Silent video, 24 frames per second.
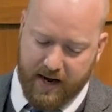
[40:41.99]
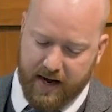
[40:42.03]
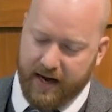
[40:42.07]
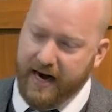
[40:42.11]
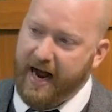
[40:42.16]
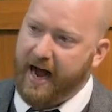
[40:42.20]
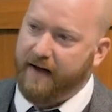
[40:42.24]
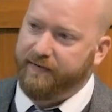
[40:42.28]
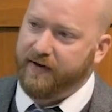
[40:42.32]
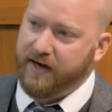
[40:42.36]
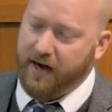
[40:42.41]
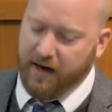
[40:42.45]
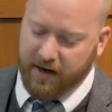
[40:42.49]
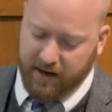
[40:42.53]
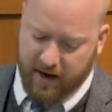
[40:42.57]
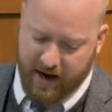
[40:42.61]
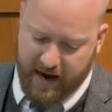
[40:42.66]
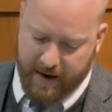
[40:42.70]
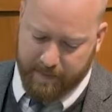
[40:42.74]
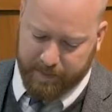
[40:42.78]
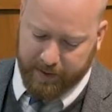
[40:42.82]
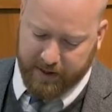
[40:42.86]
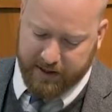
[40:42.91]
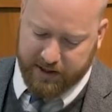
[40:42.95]
And having
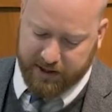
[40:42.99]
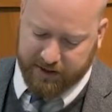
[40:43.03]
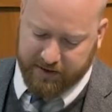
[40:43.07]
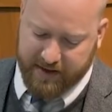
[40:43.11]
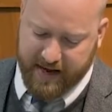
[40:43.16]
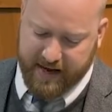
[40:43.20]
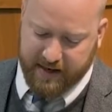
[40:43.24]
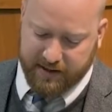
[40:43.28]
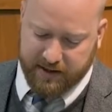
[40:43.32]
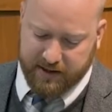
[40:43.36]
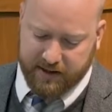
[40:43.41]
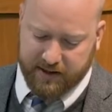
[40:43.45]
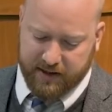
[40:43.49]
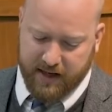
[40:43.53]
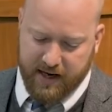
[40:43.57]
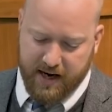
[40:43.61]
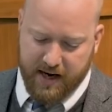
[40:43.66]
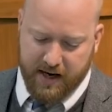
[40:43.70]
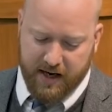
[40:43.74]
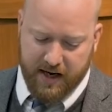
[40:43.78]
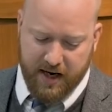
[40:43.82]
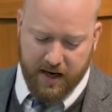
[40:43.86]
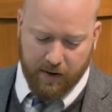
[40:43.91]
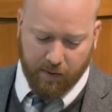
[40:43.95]
accomplished this,
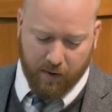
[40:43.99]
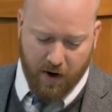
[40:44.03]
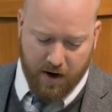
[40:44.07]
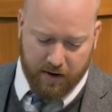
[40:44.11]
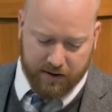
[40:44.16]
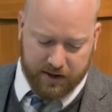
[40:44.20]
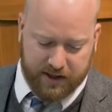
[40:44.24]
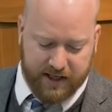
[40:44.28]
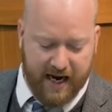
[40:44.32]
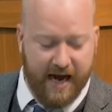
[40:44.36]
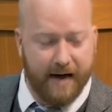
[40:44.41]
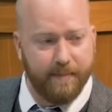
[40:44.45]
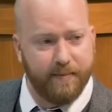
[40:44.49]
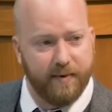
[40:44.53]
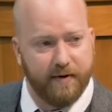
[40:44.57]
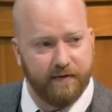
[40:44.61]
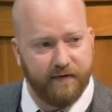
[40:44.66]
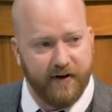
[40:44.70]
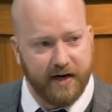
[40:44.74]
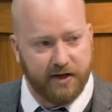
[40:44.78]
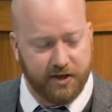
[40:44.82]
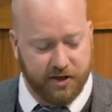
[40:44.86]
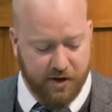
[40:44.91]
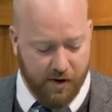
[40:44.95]
he rose up
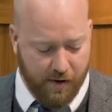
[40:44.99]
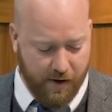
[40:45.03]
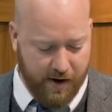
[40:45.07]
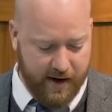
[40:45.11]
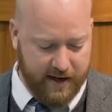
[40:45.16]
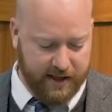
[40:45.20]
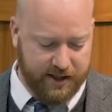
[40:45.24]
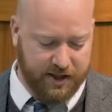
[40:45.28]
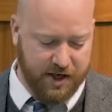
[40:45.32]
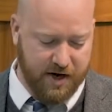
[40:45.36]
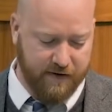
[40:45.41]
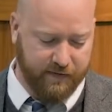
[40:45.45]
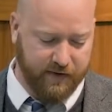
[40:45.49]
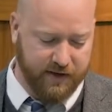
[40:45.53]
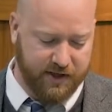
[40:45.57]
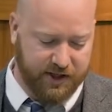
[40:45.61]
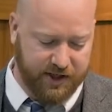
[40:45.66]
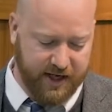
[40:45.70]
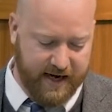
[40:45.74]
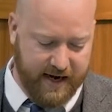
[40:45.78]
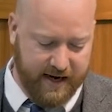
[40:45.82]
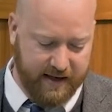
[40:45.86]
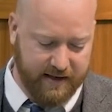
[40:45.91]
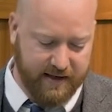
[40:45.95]
victorious over
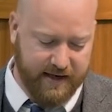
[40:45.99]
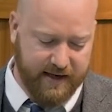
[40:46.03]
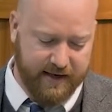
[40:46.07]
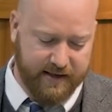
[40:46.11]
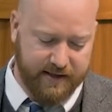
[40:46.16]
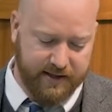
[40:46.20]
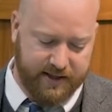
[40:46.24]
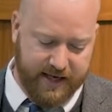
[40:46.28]
sin,